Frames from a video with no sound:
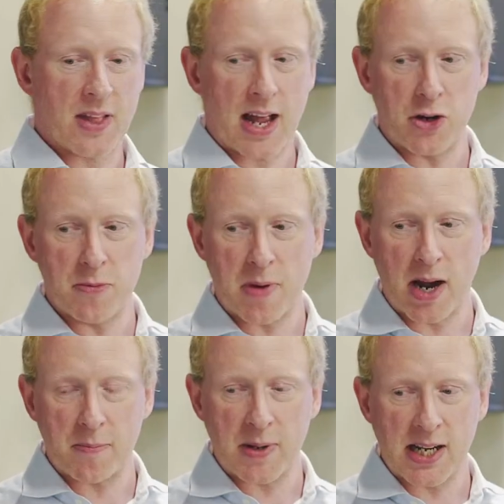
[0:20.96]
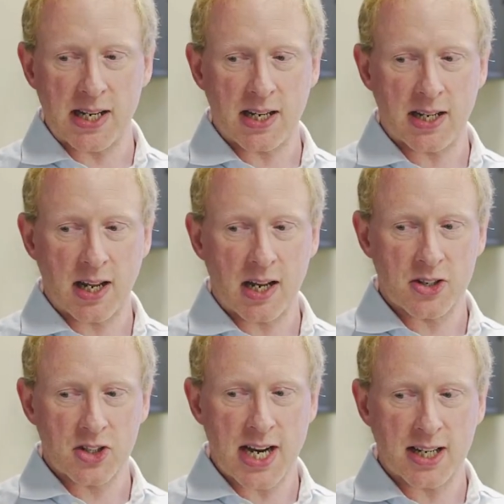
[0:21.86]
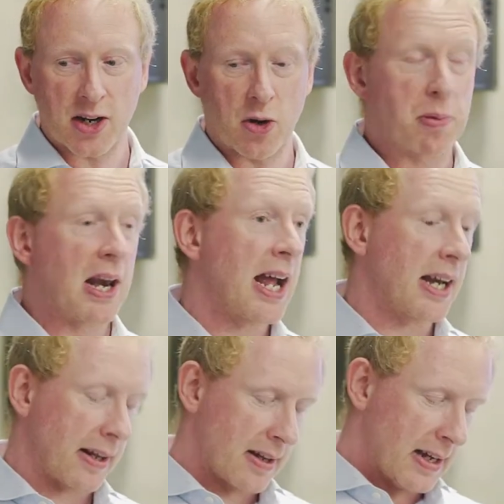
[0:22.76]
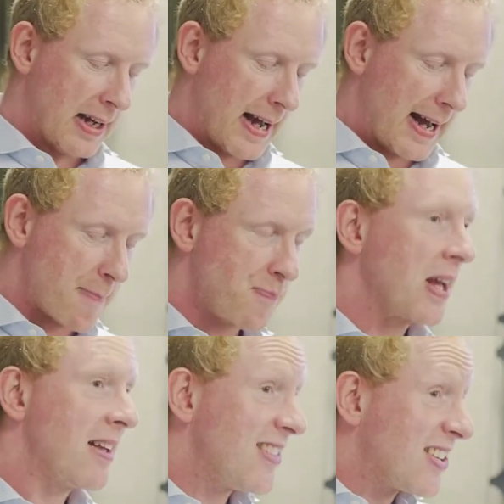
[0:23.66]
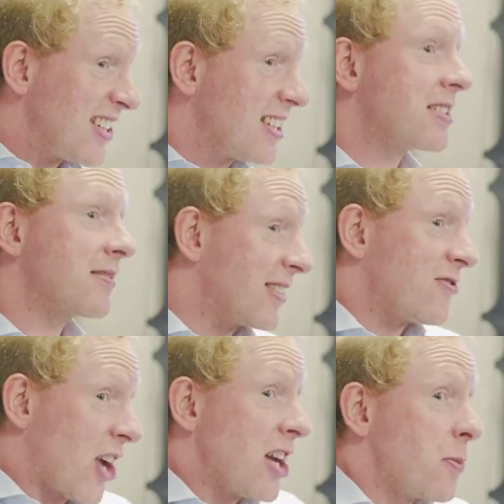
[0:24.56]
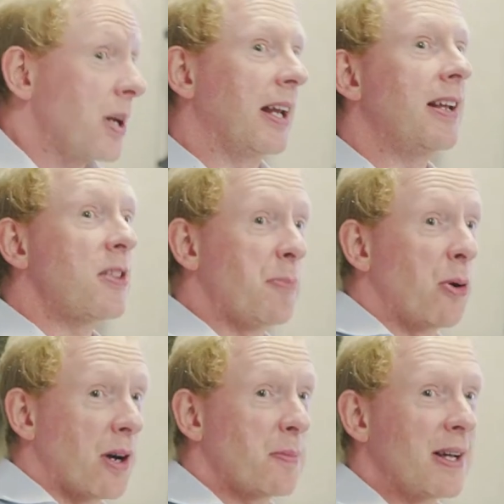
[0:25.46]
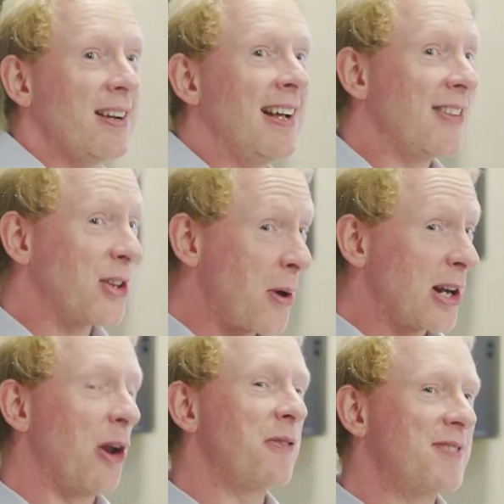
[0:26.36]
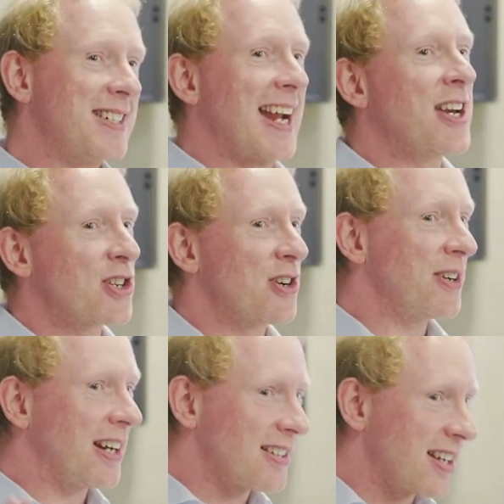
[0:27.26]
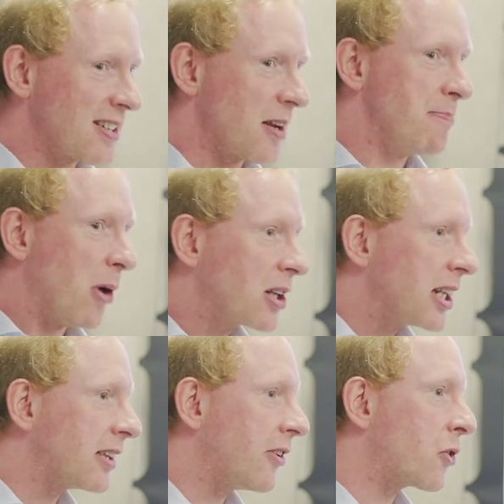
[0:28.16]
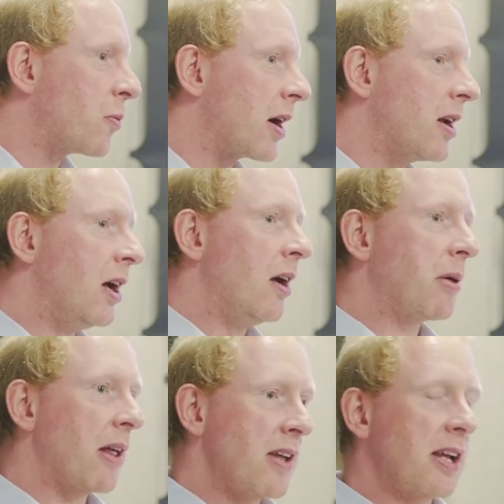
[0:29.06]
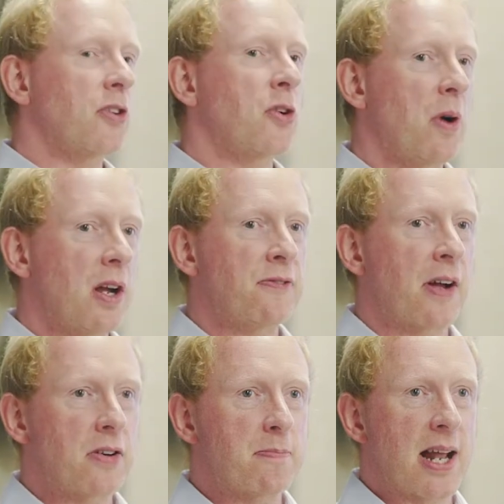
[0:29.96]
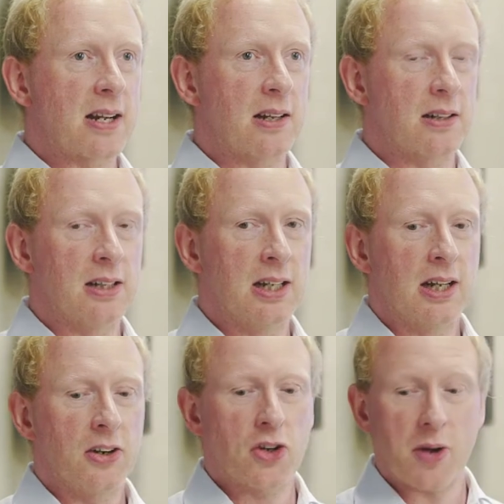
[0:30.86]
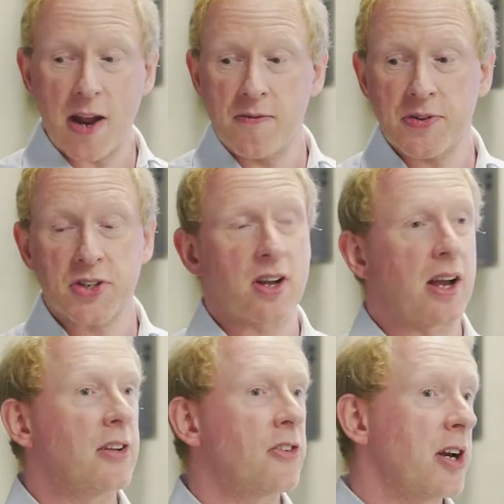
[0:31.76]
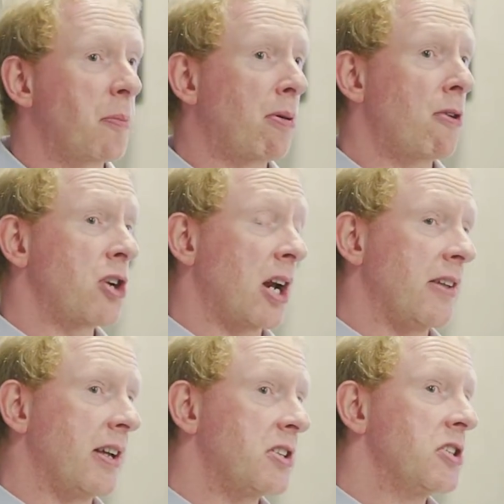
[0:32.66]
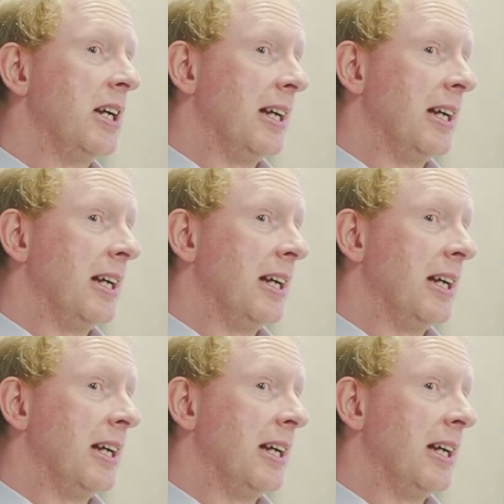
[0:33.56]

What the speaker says: that you might be undertaking or planning. This is genuinely the boring bit. There's quite a lot of data and modelling in this one, but I think it's quite fundamental to emphasise that in a project like this,